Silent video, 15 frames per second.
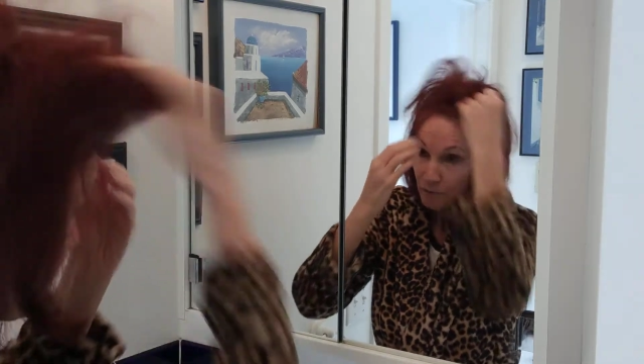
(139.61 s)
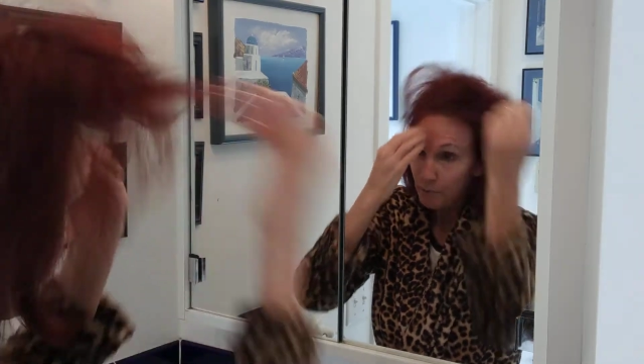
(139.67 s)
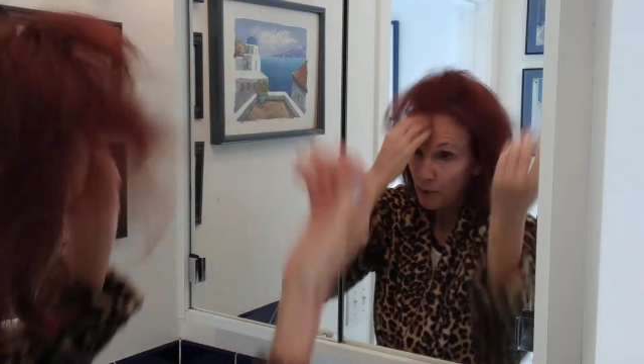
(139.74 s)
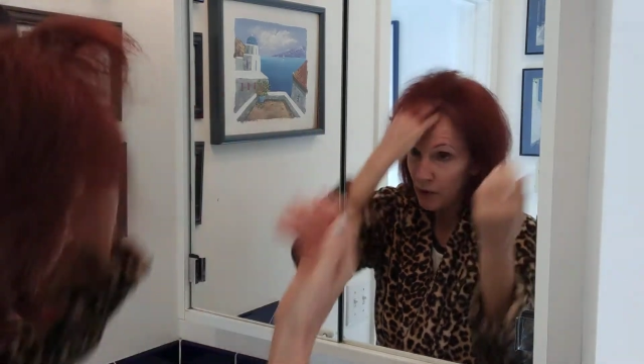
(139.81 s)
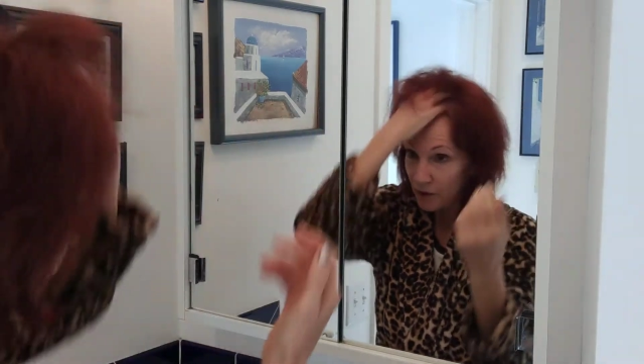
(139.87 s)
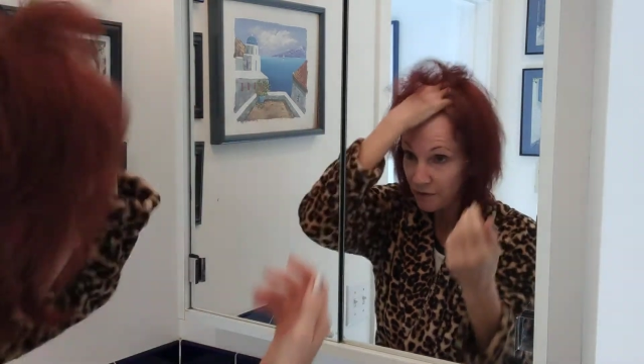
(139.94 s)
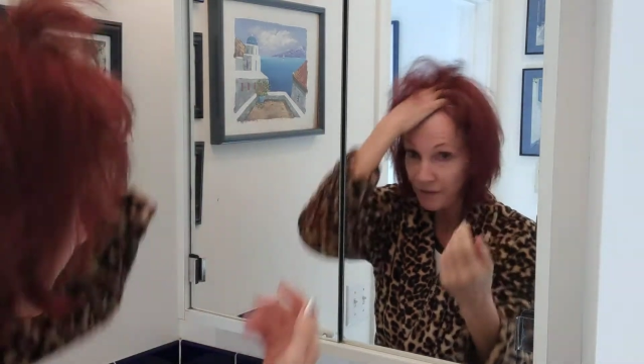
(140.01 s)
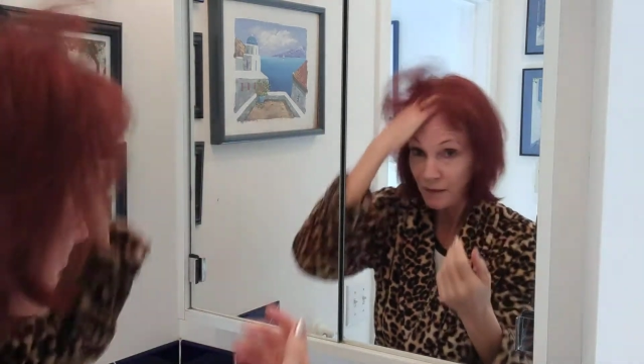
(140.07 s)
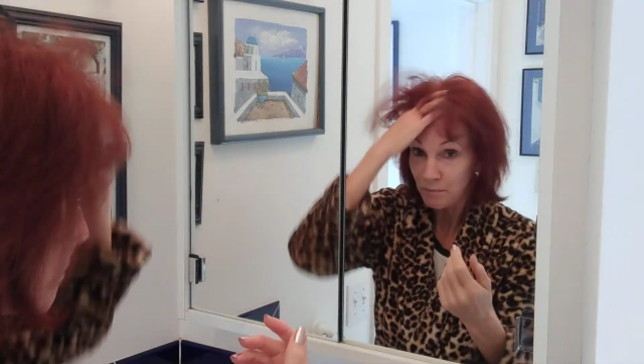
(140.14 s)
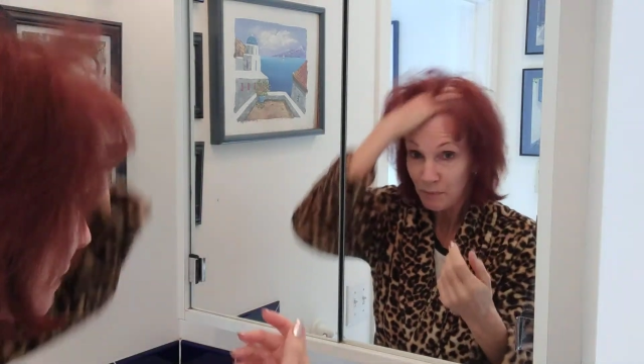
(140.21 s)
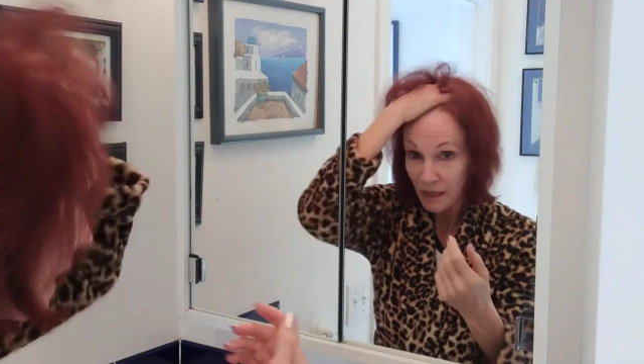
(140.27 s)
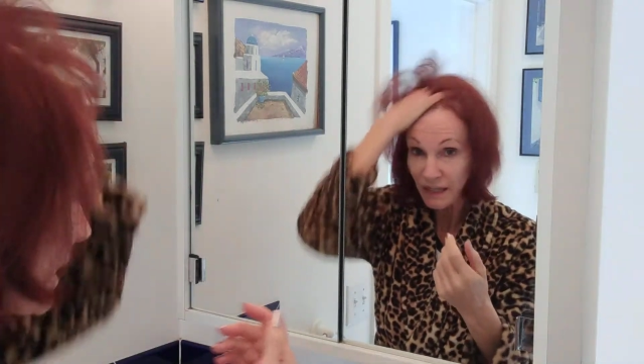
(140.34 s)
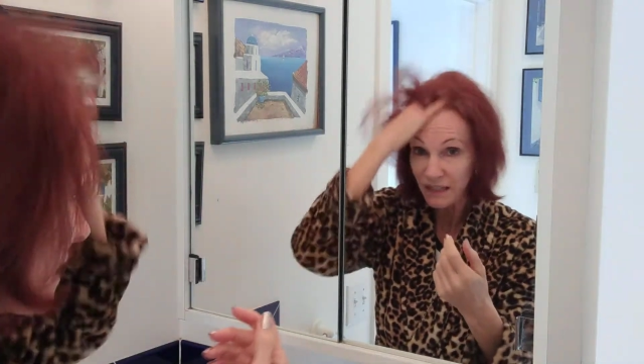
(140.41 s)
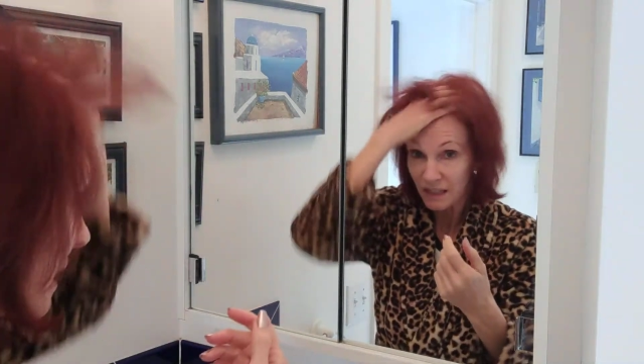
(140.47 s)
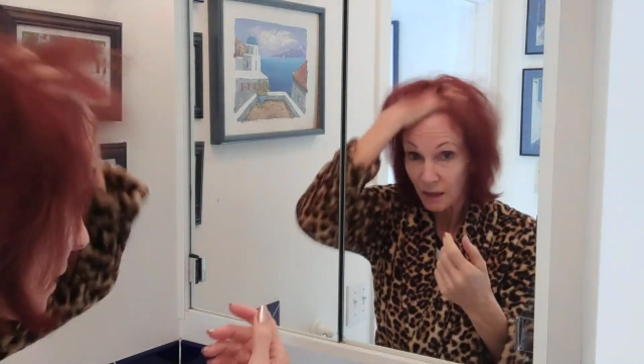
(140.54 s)
part that
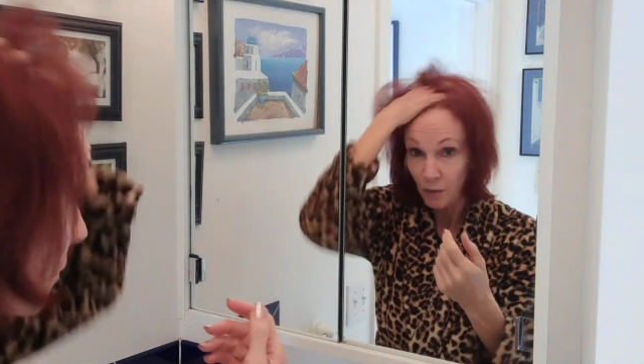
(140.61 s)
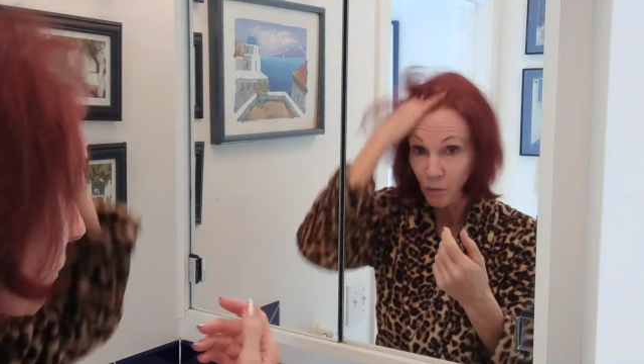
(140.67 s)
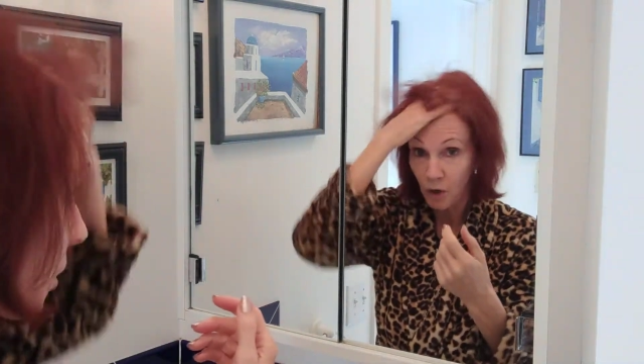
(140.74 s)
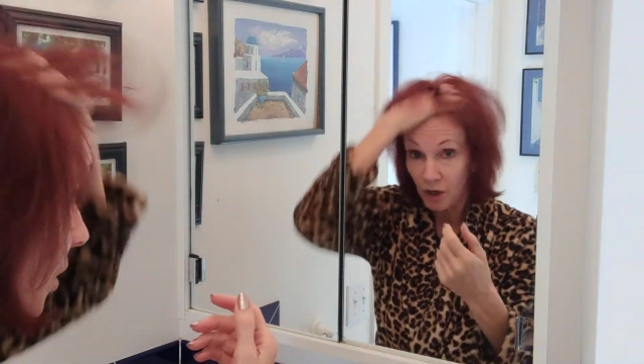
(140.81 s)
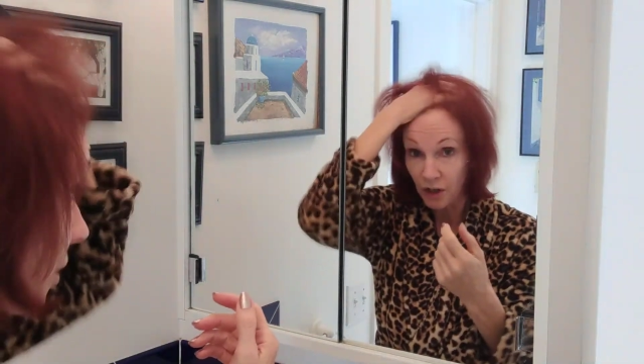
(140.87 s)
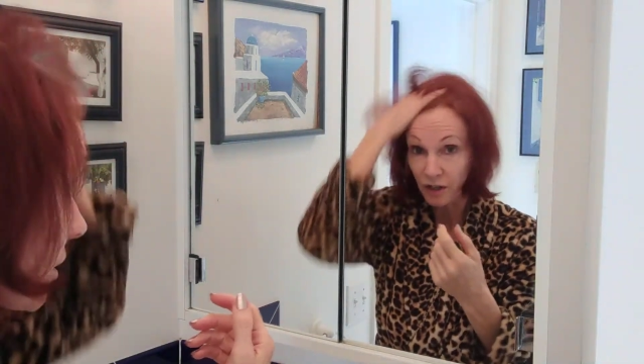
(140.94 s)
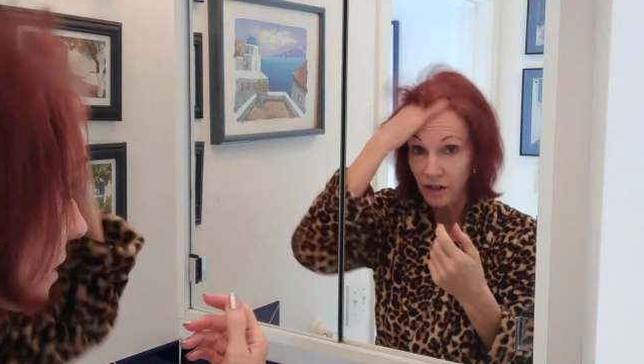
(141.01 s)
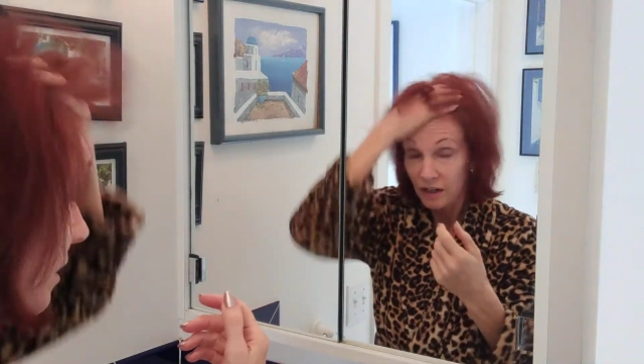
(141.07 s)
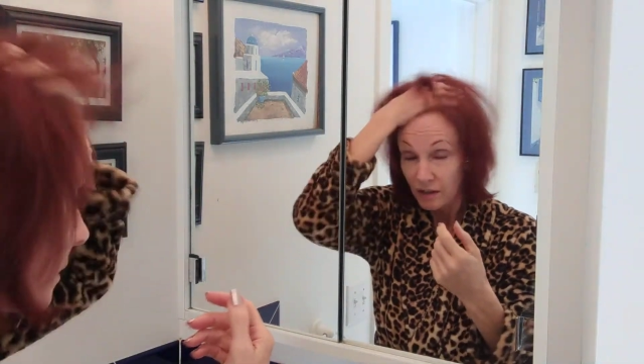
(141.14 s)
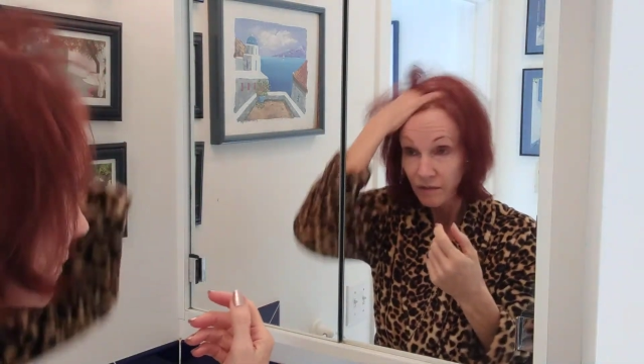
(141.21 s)
makes it work.